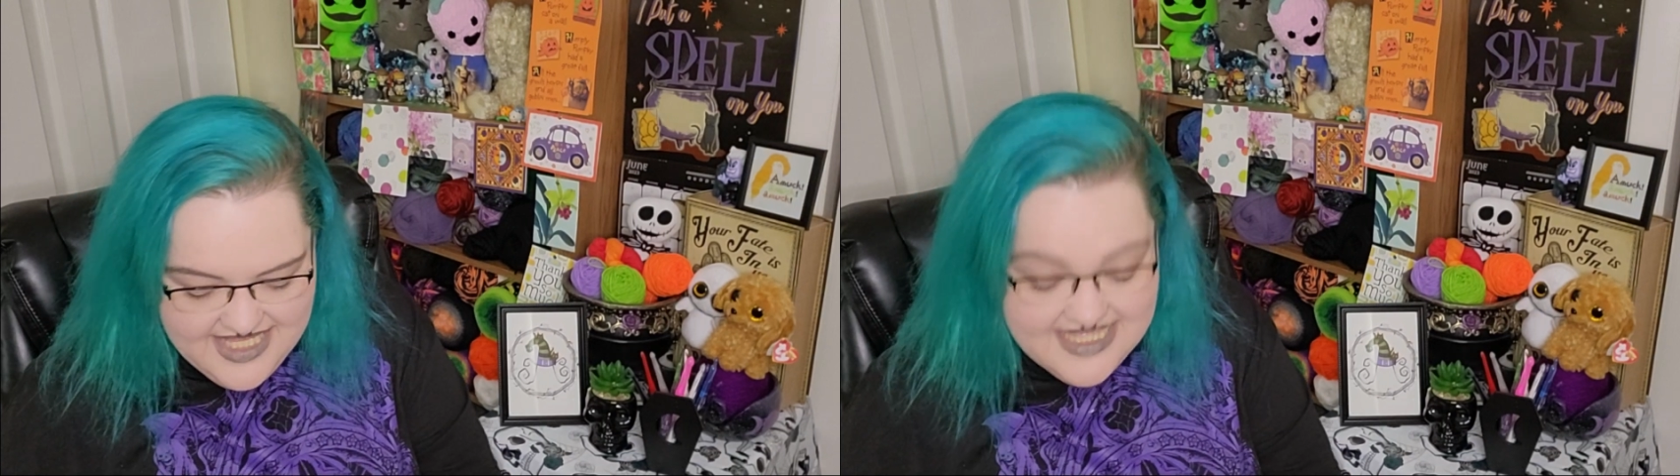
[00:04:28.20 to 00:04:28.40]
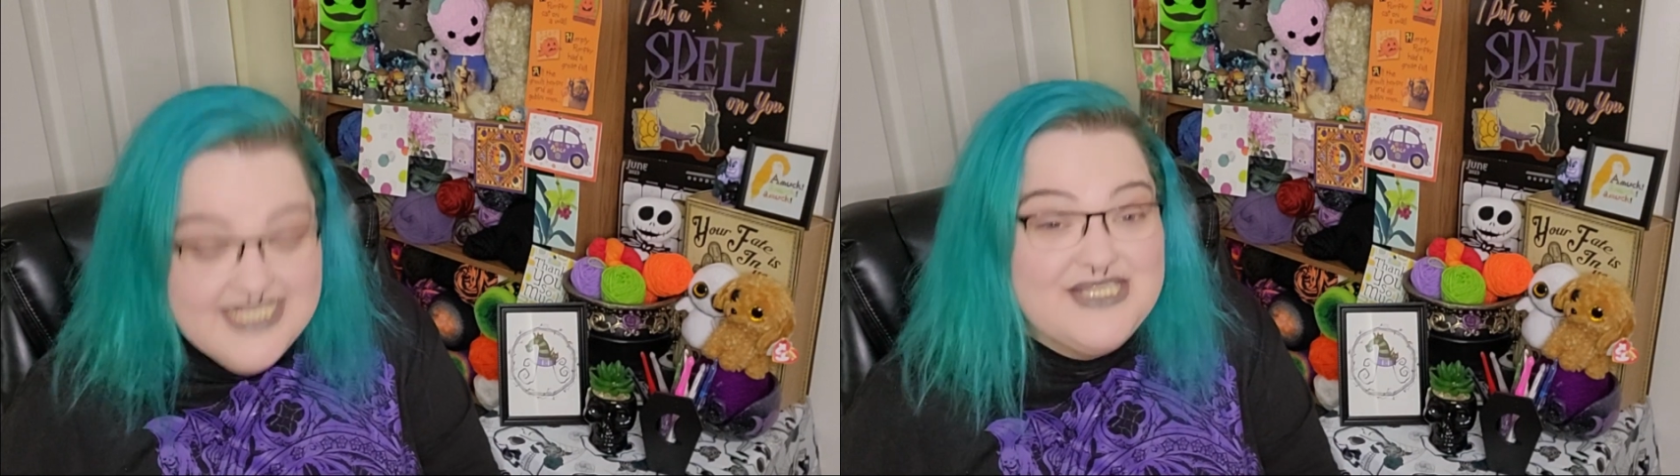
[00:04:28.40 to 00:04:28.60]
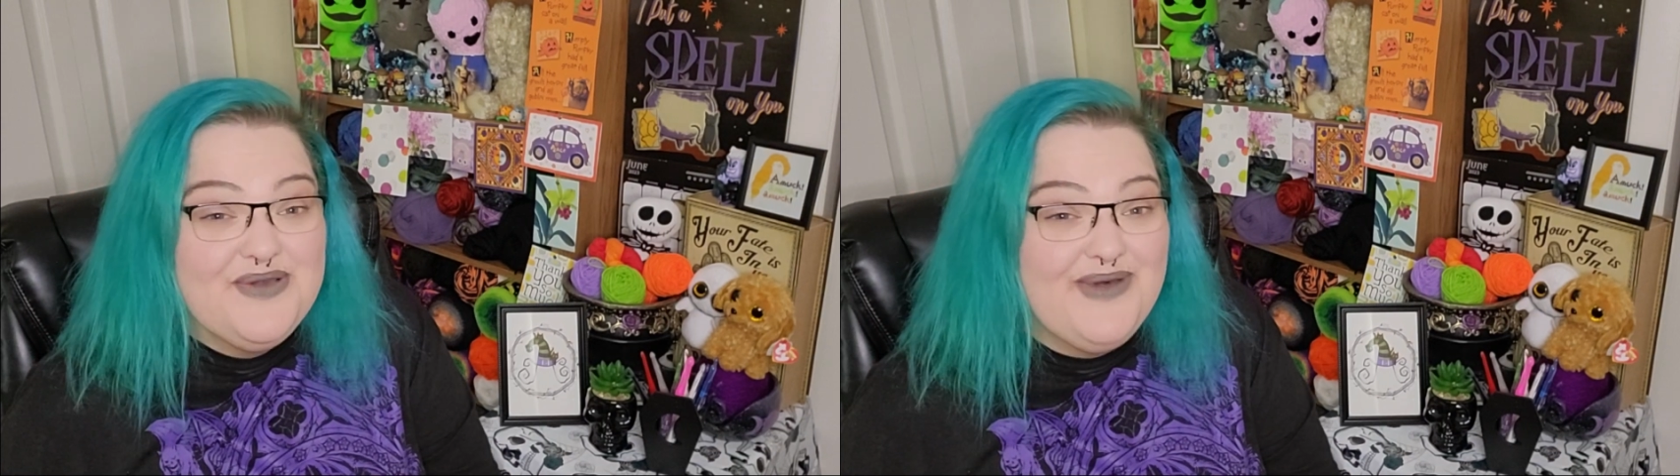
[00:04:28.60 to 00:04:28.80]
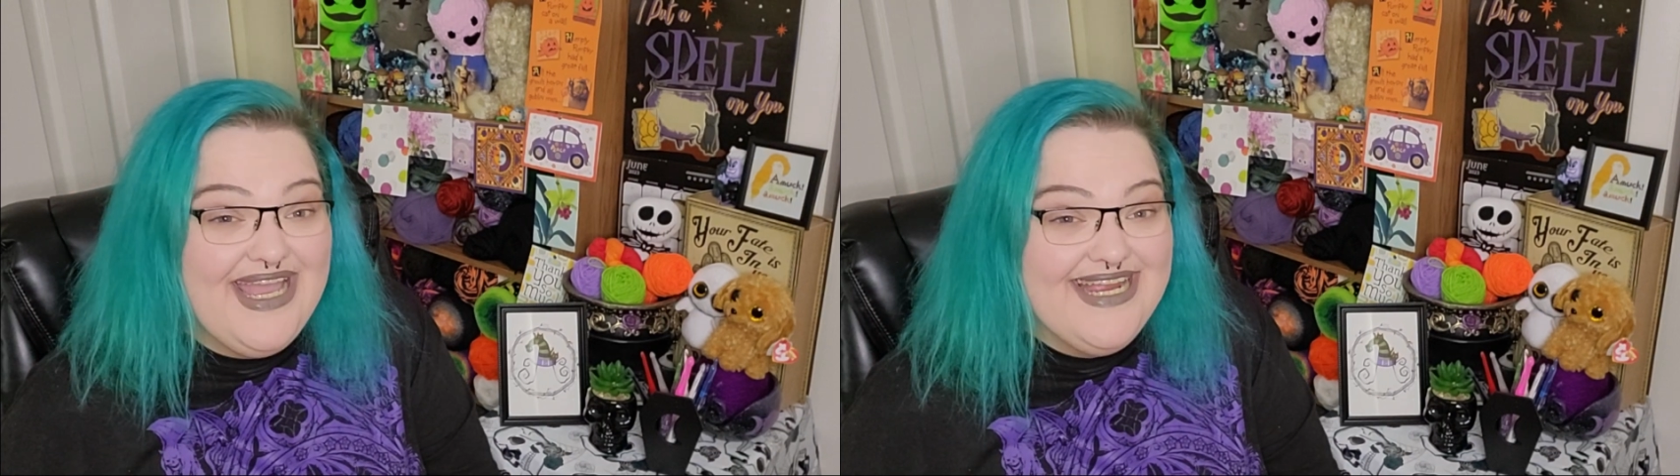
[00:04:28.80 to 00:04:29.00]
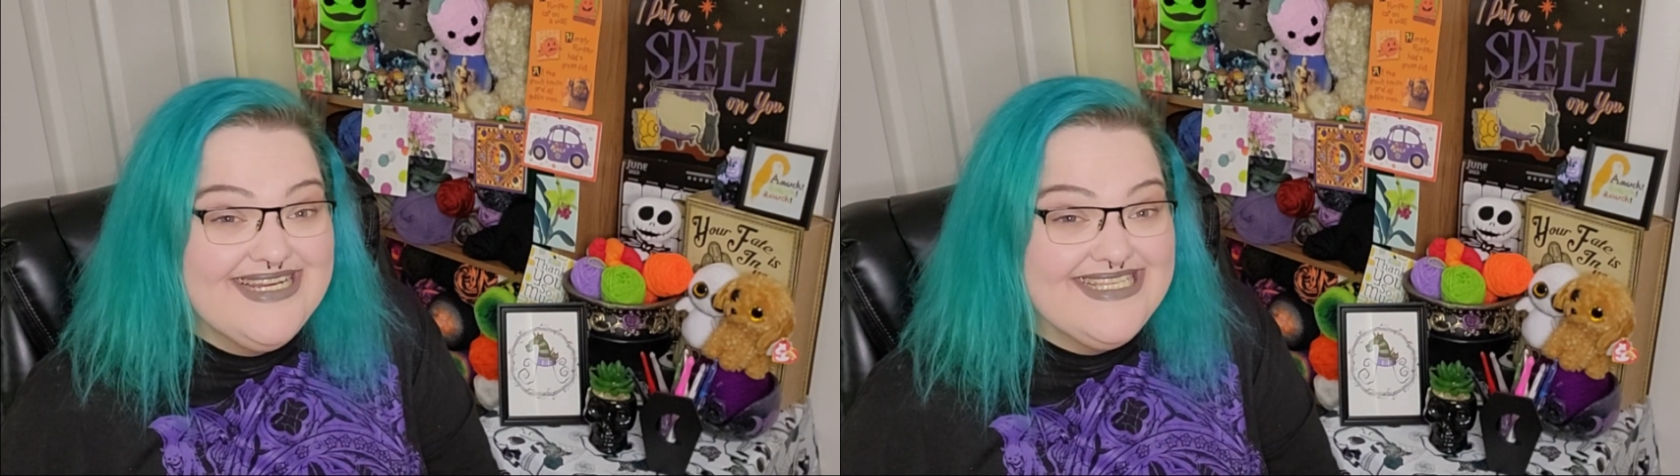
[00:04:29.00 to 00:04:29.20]
The
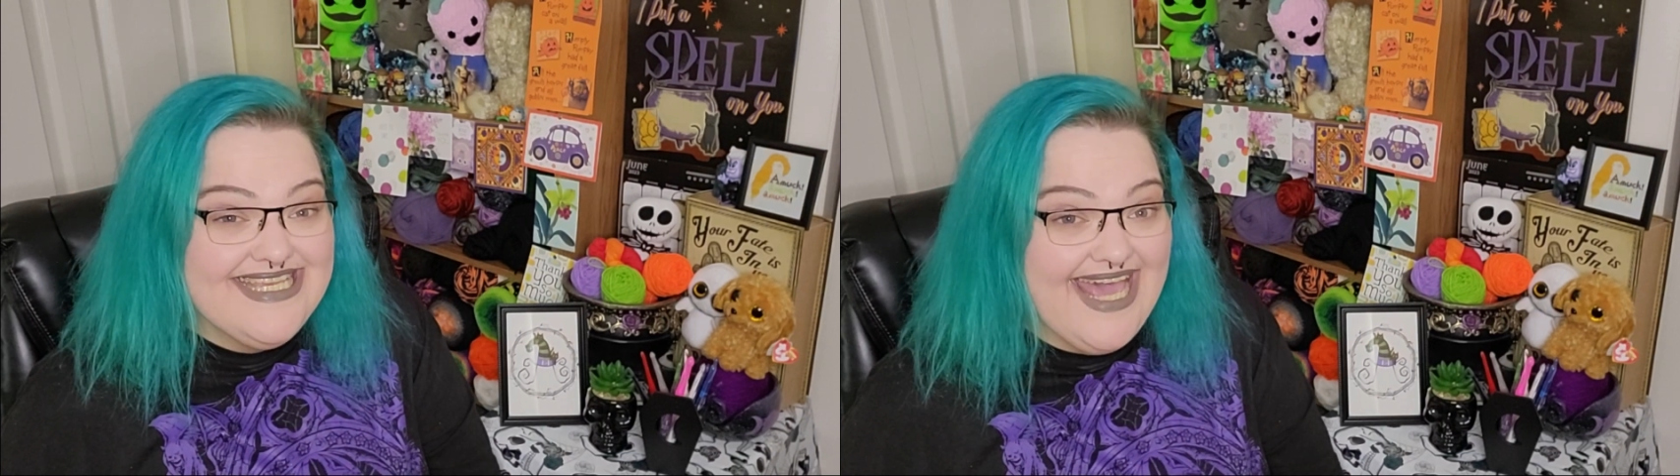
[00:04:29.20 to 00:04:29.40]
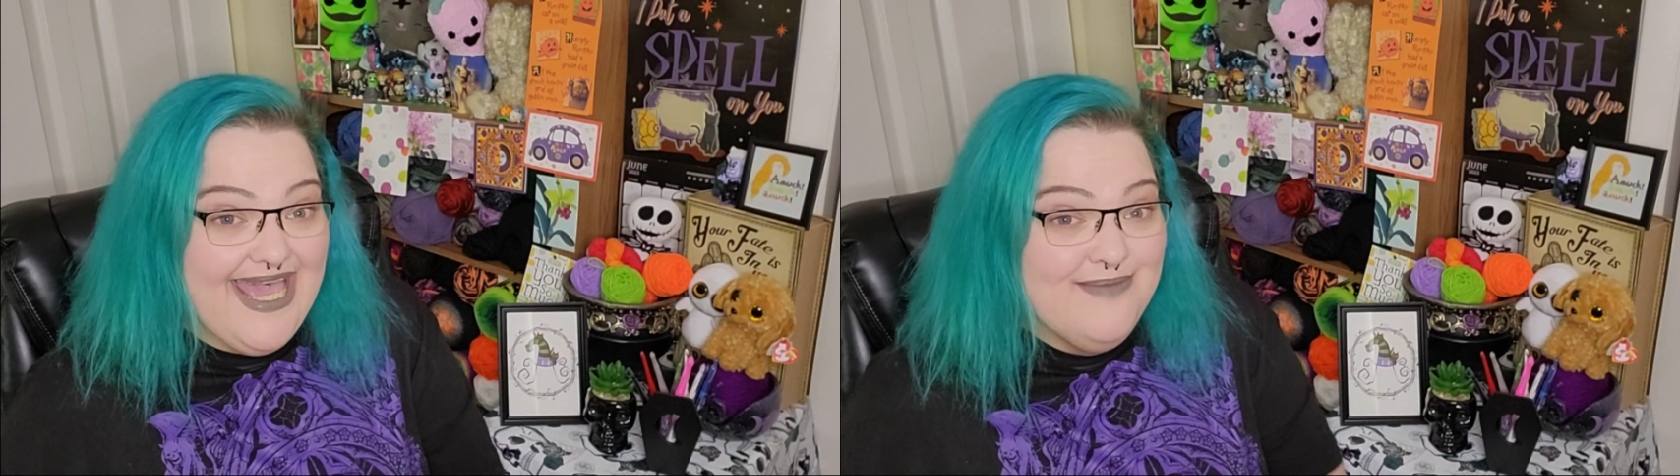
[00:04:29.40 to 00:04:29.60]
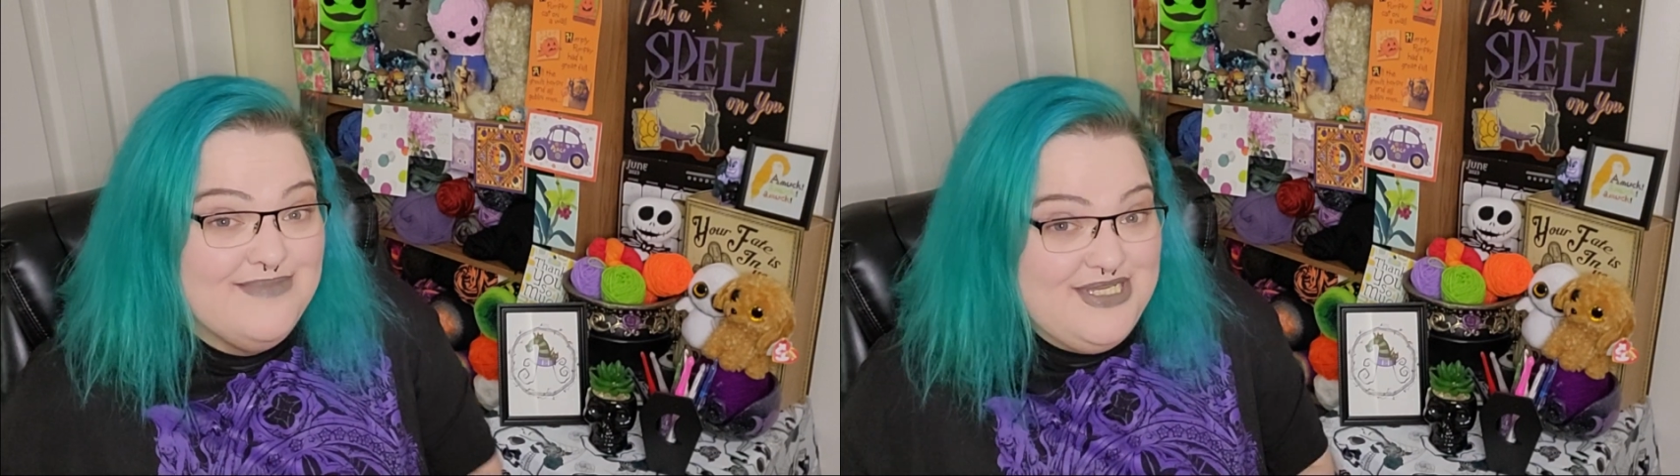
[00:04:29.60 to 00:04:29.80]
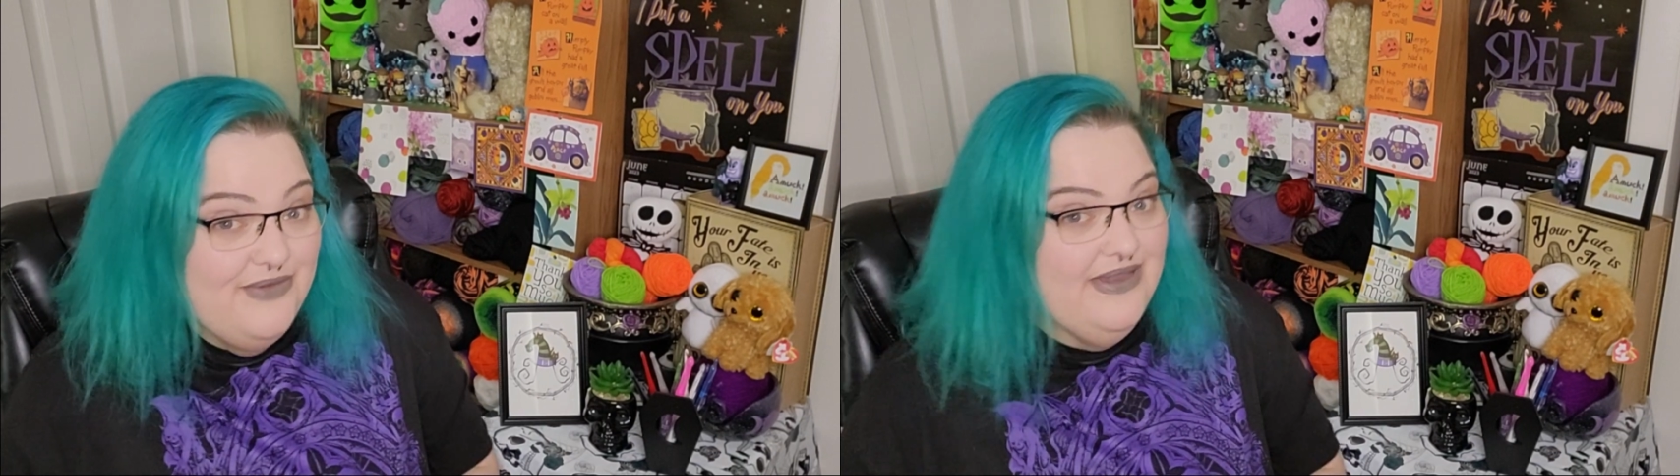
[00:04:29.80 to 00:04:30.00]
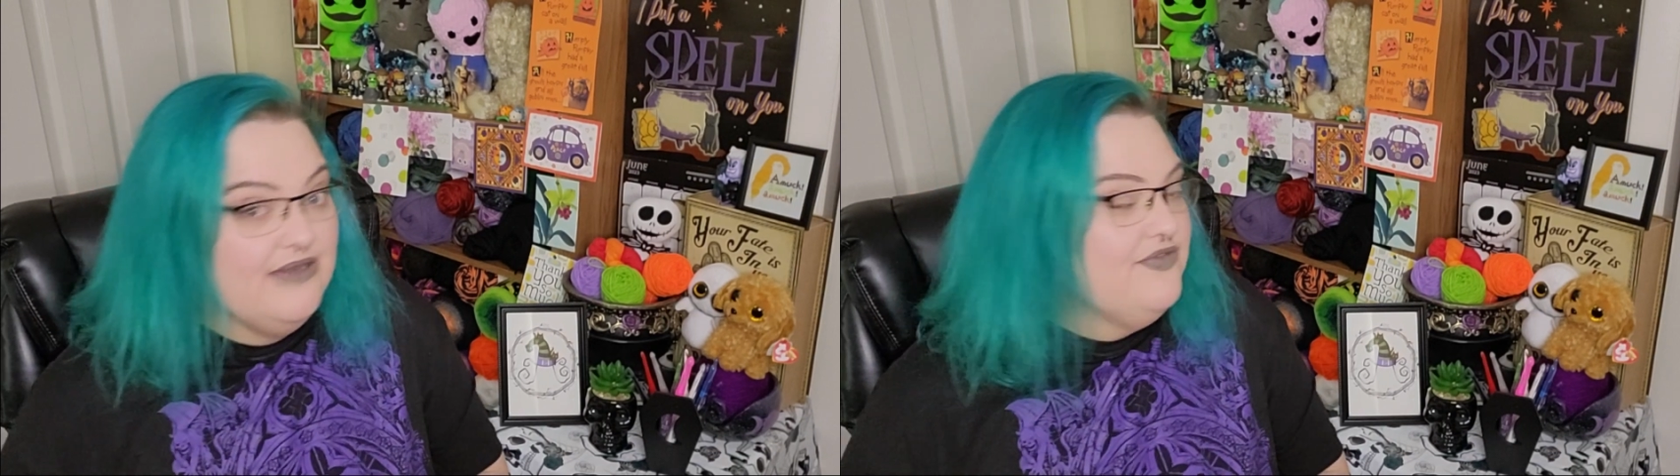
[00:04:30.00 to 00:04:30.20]
squares that I am
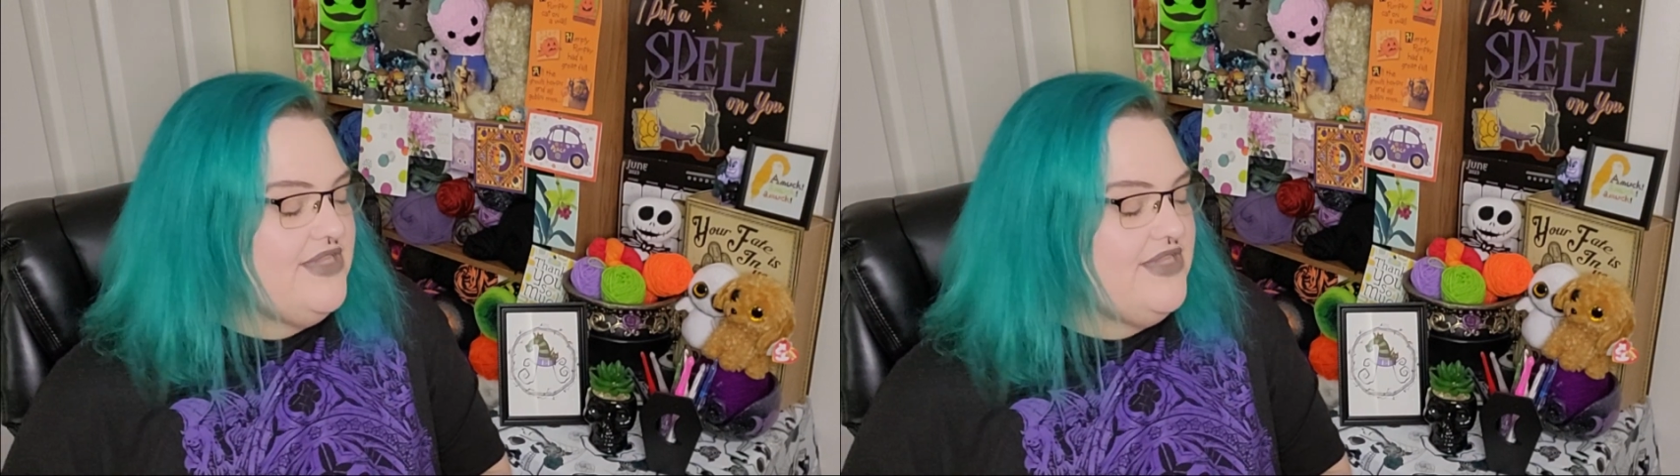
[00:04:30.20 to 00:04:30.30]
doing